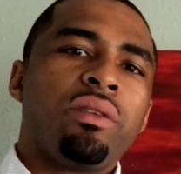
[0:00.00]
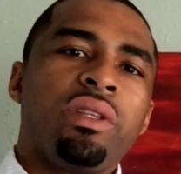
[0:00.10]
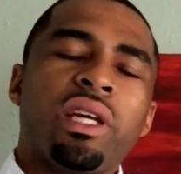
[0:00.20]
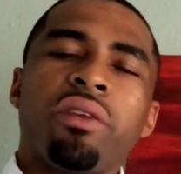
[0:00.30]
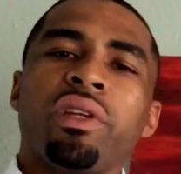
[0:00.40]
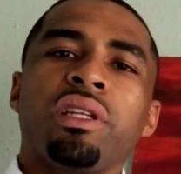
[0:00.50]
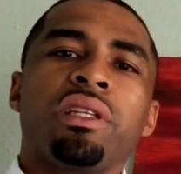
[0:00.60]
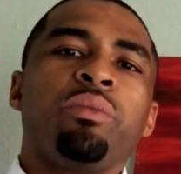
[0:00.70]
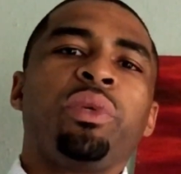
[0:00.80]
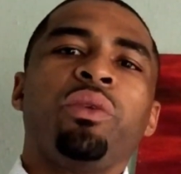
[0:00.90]

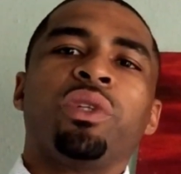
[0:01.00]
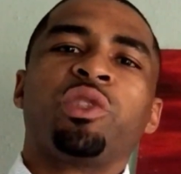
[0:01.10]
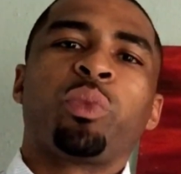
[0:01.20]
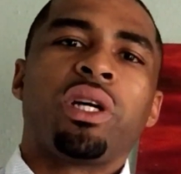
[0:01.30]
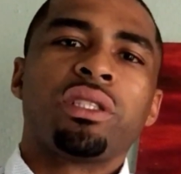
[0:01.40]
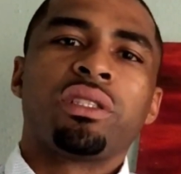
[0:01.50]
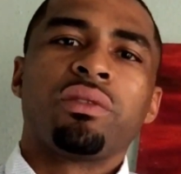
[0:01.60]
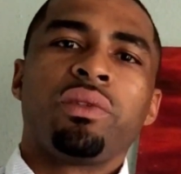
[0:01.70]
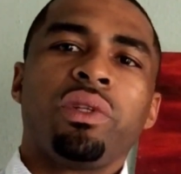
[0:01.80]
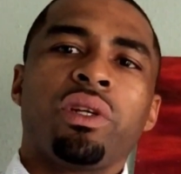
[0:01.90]
Definitely be
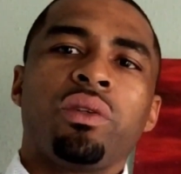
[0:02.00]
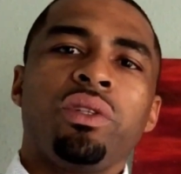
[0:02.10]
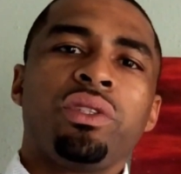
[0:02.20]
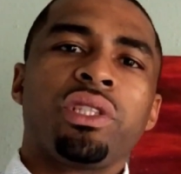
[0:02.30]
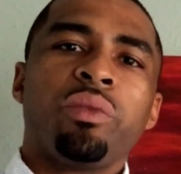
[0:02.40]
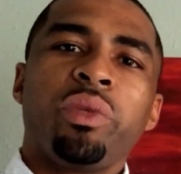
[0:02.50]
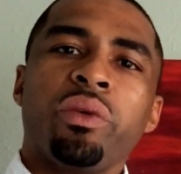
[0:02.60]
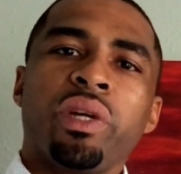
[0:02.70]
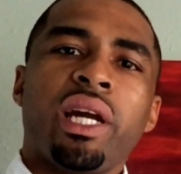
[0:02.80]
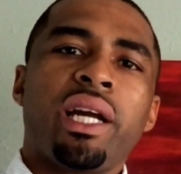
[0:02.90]
responsive. You shouldn't be
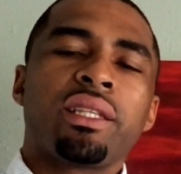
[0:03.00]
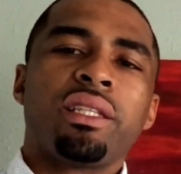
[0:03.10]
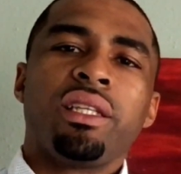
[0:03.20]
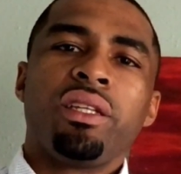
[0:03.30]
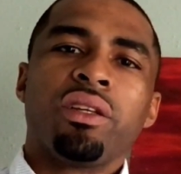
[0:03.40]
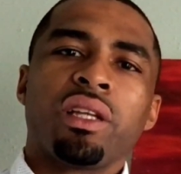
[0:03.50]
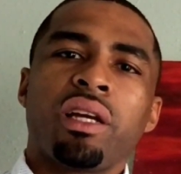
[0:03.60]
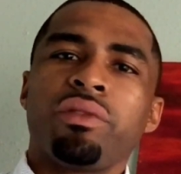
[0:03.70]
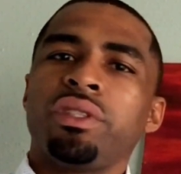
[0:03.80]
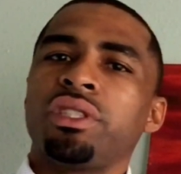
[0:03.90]
reacting in your
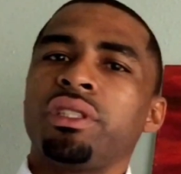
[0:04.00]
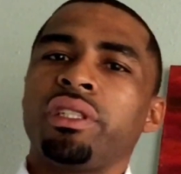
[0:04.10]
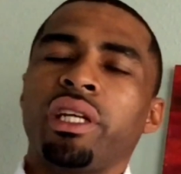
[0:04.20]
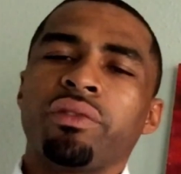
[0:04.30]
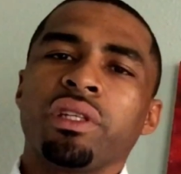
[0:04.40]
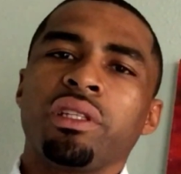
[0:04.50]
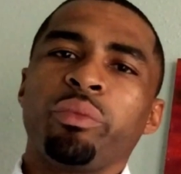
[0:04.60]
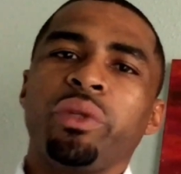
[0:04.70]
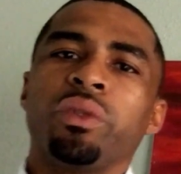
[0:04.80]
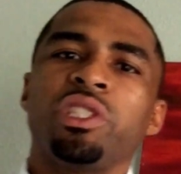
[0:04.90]
life. You should definitely
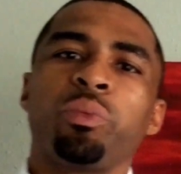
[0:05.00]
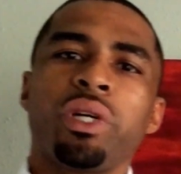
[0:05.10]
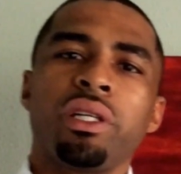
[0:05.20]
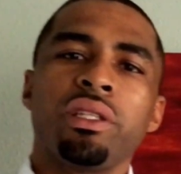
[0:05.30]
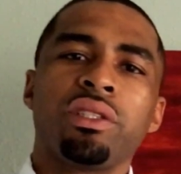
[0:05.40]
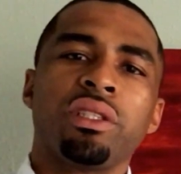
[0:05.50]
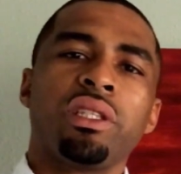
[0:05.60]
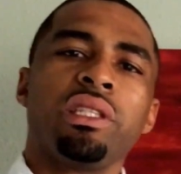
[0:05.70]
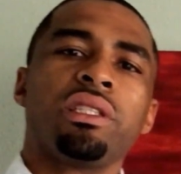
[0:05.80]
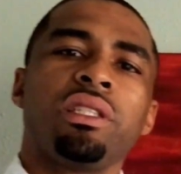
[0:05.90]
be responding to
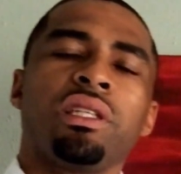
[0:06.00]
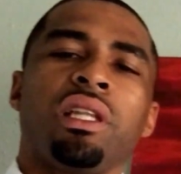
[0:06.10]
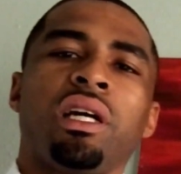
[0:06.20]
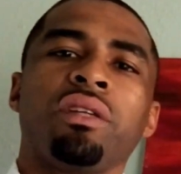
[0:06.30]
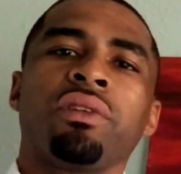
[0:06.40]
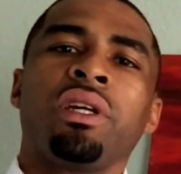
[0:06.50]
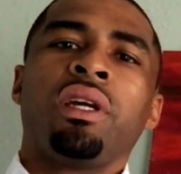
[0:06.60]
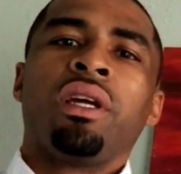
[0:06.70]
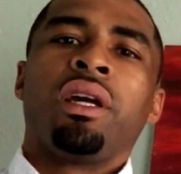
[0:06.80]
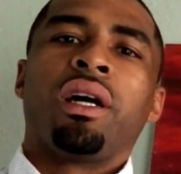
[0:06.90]
things in your life.
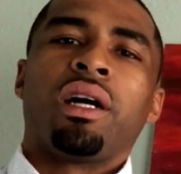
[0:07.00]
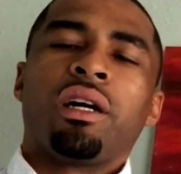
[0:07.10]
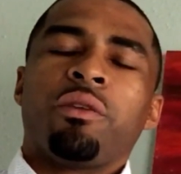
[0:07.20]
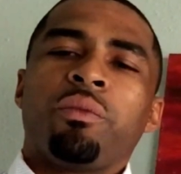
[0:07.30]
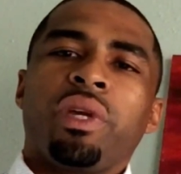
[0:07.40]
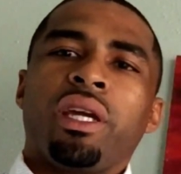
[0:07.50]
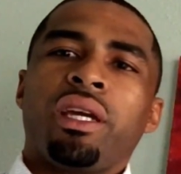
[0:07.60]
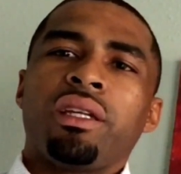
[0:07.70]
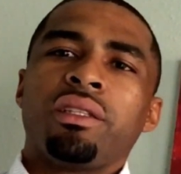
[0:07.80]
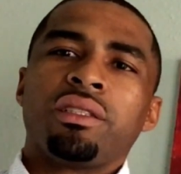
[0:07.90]

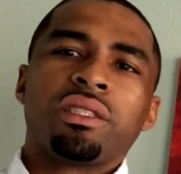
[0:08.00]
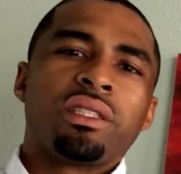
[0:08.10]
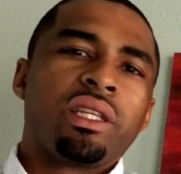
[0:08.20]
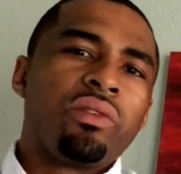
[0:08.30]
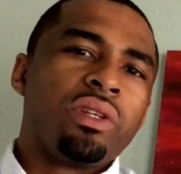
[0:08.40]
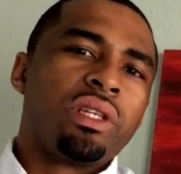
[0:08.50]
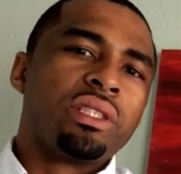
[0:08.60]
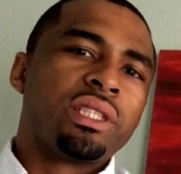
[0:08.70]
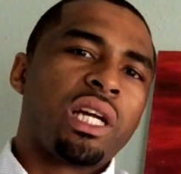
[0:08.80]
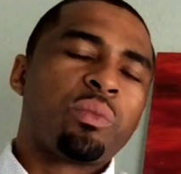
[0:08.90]
And just to give you an
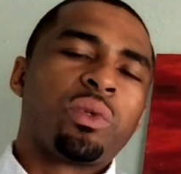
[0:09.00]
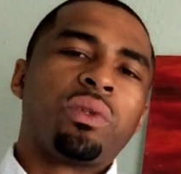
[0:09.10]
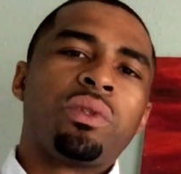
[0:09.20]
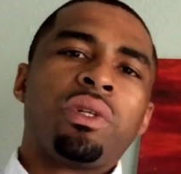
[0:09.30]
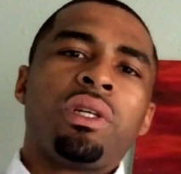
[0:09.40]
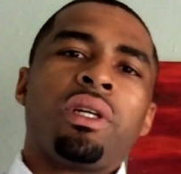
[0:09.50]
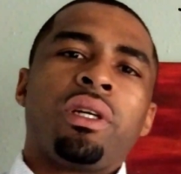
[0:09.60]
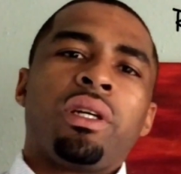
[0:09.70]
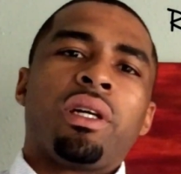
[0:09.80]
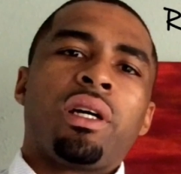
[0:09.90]
example
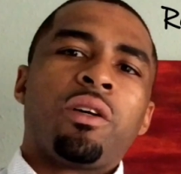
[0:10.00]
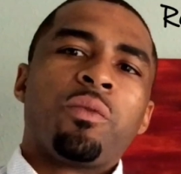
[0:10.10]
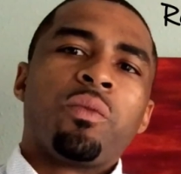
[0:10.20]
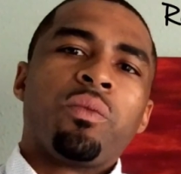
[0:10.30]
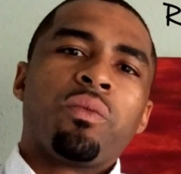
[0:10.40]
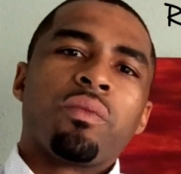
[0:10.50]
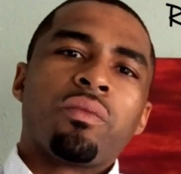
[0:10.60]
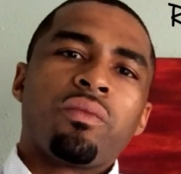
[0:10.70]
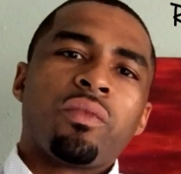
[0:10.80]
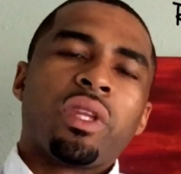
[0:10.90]
um,
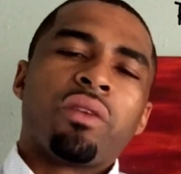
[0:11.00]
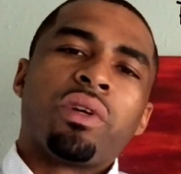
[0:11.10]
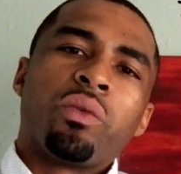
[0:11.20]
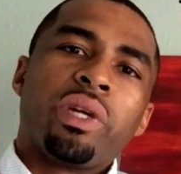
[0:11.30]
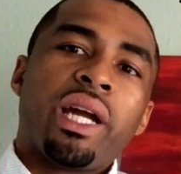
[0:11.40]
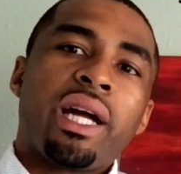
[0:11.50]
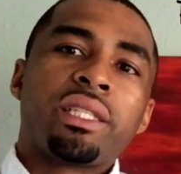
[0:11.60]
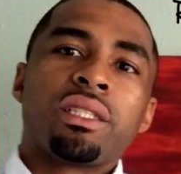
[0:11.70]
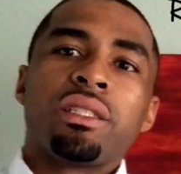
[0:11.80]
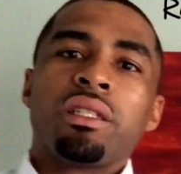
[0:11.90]
of a
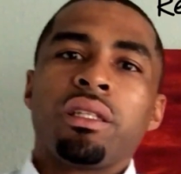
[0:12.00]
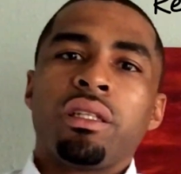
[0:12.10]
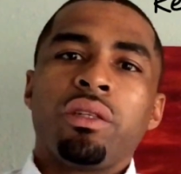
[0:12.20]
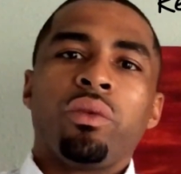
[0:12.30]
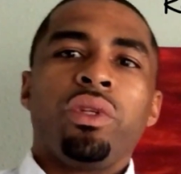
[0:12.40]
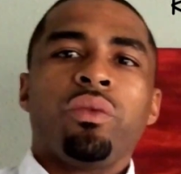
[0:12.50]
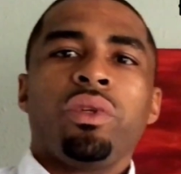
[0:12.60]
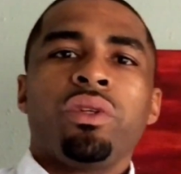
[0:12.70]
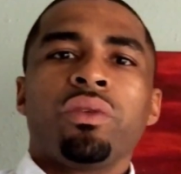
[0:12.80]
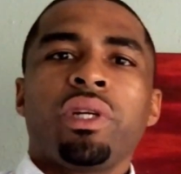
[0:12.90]
reaction, when
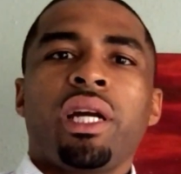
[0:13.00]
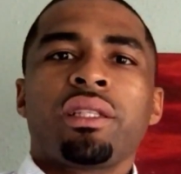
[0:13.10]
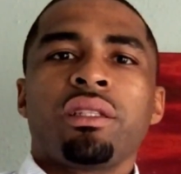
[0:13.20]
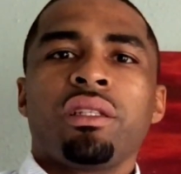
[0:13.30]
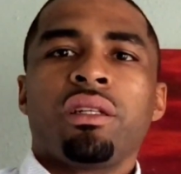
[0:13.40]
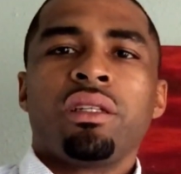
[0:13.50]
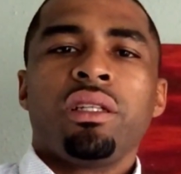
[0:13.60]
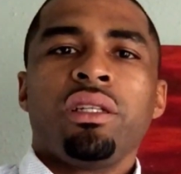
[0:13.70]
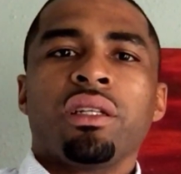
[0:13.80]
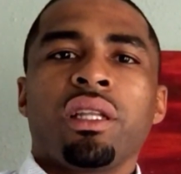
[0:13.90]
you're reacting
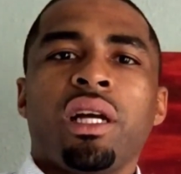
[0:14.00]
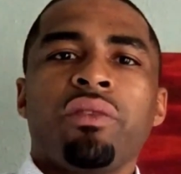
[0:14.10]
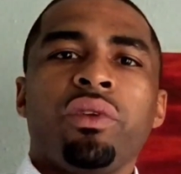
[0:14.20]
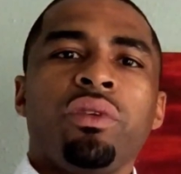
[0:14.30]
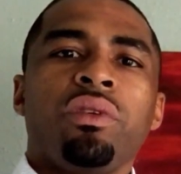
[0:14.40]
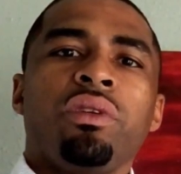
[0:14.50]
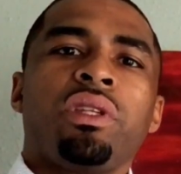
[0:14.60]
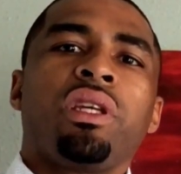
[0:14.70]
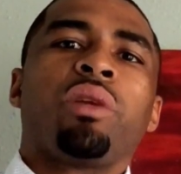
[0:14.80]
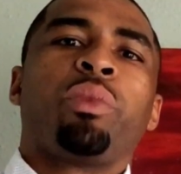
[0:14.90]
in your life, you
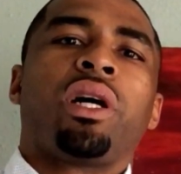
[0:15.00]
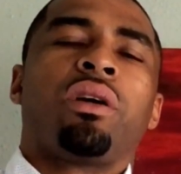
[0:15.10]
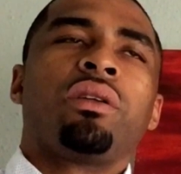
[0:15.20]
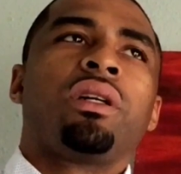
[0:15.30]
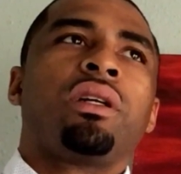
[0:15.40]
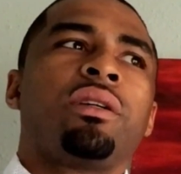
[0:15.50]
think about